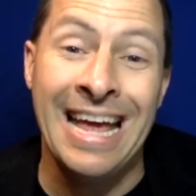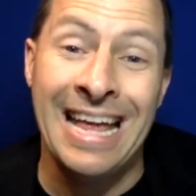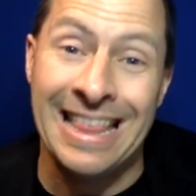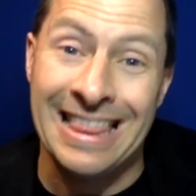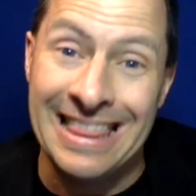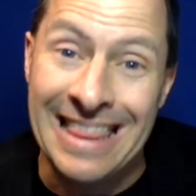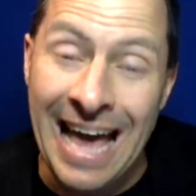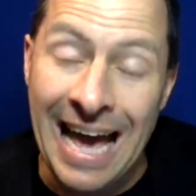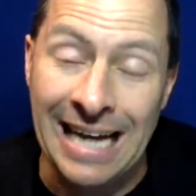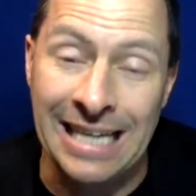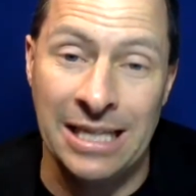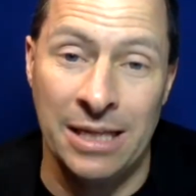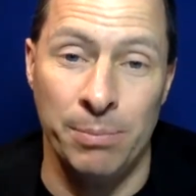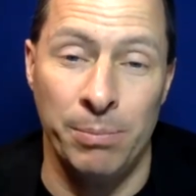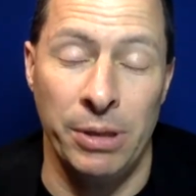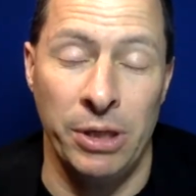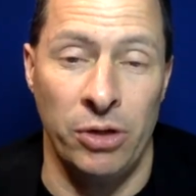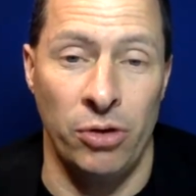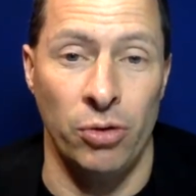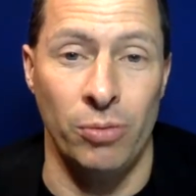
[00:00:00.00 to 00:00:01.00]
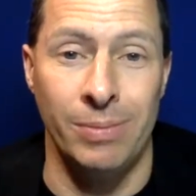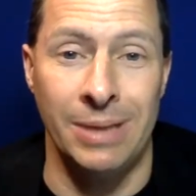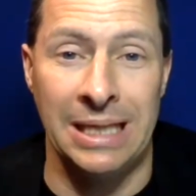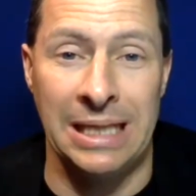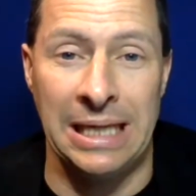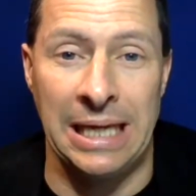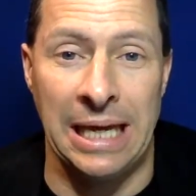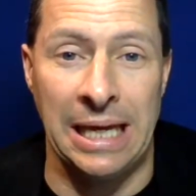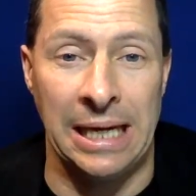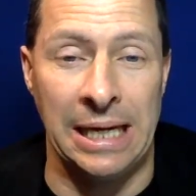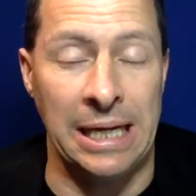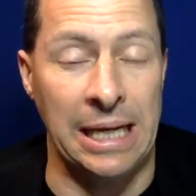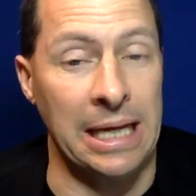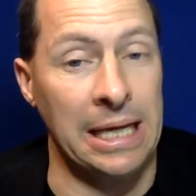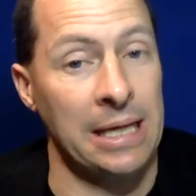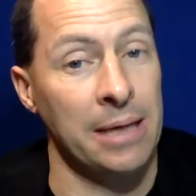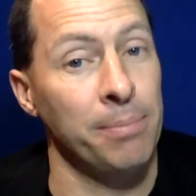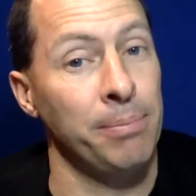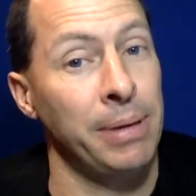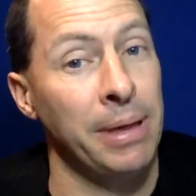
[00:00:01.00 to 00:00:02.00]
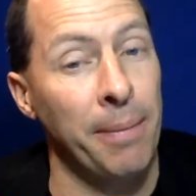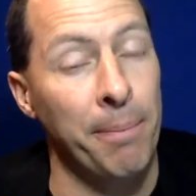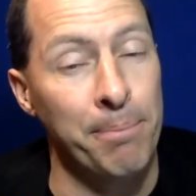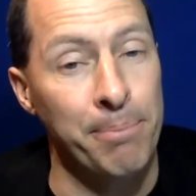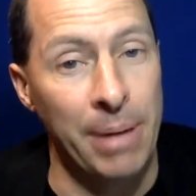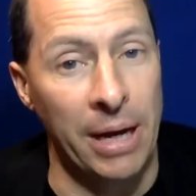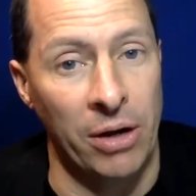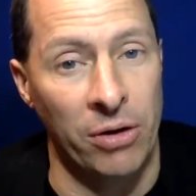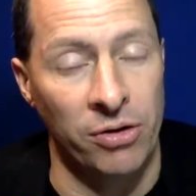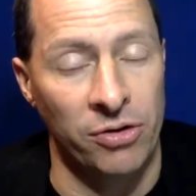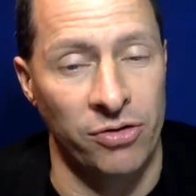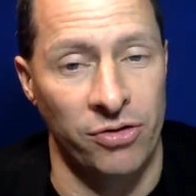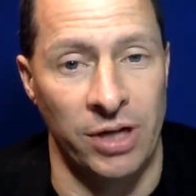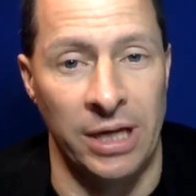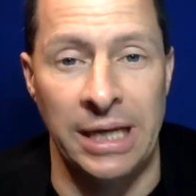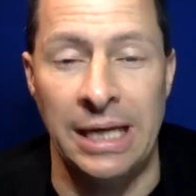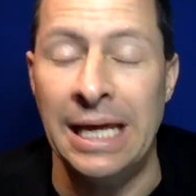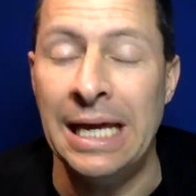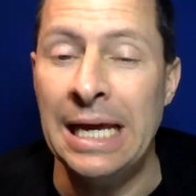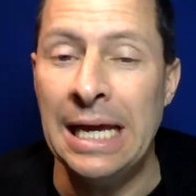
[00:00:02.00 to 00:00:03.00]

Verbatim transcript: That can be humiliating. It can be embarrassing.